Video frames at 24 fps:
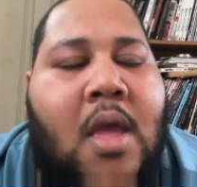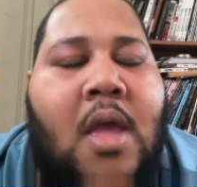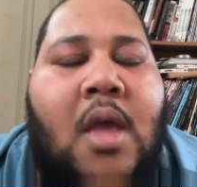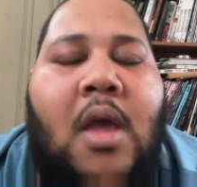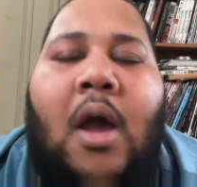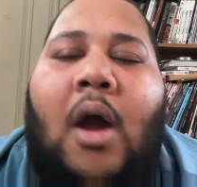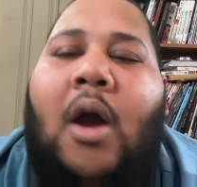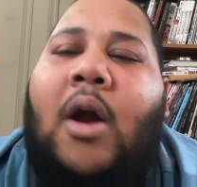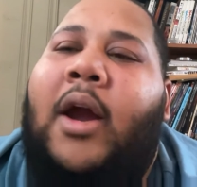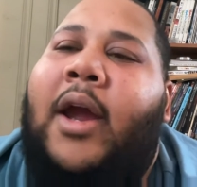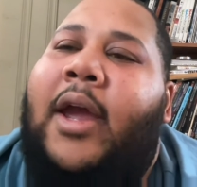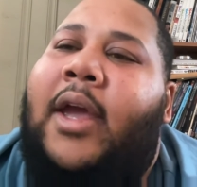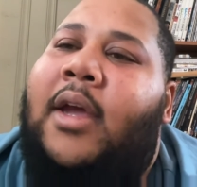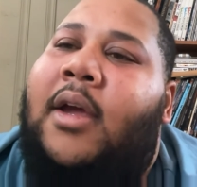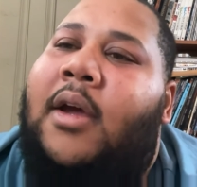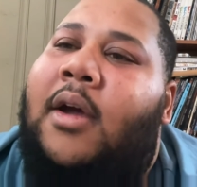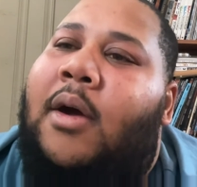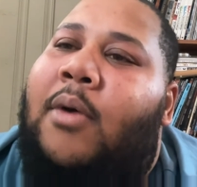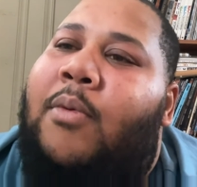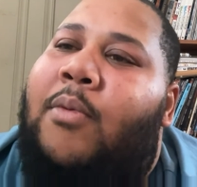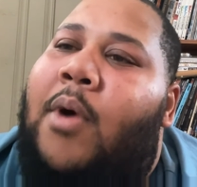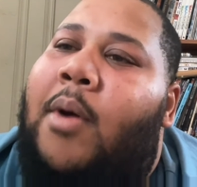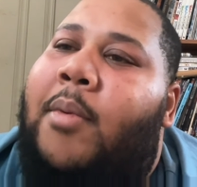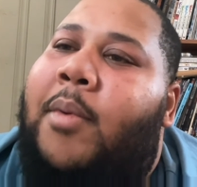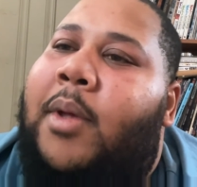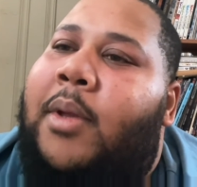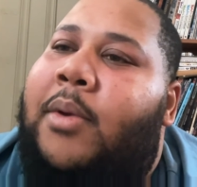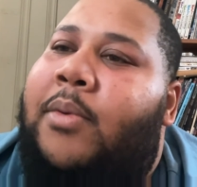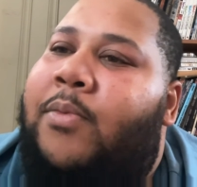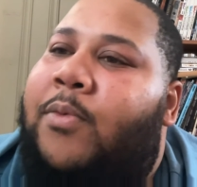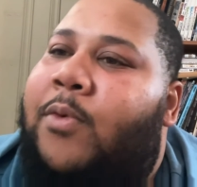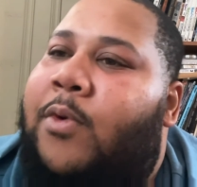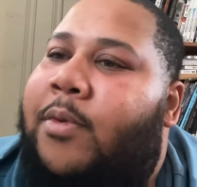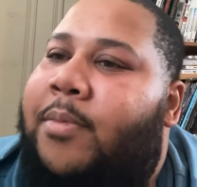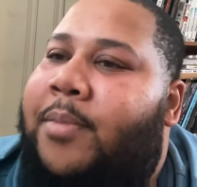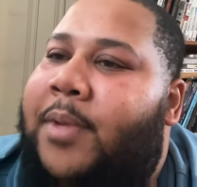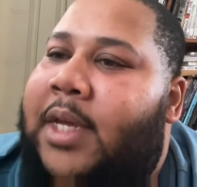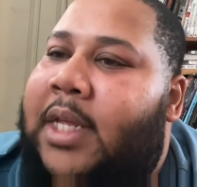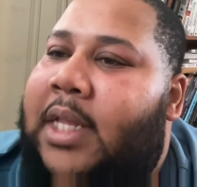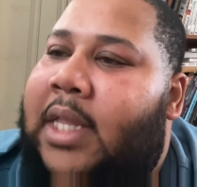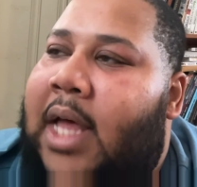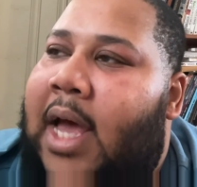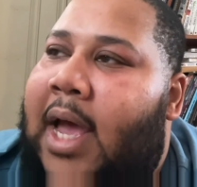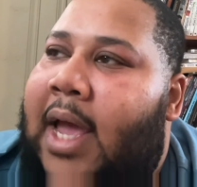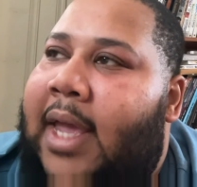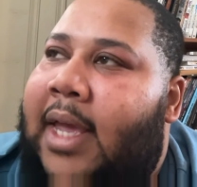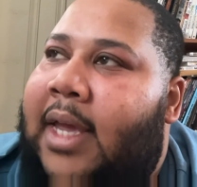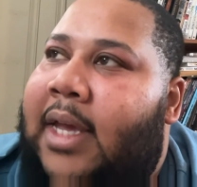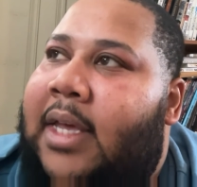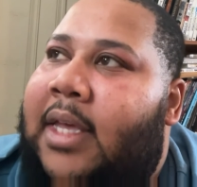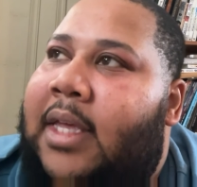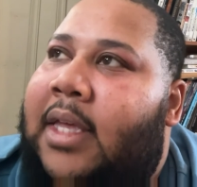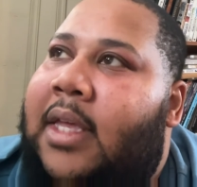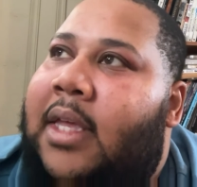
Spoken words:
All right, a woman would be like,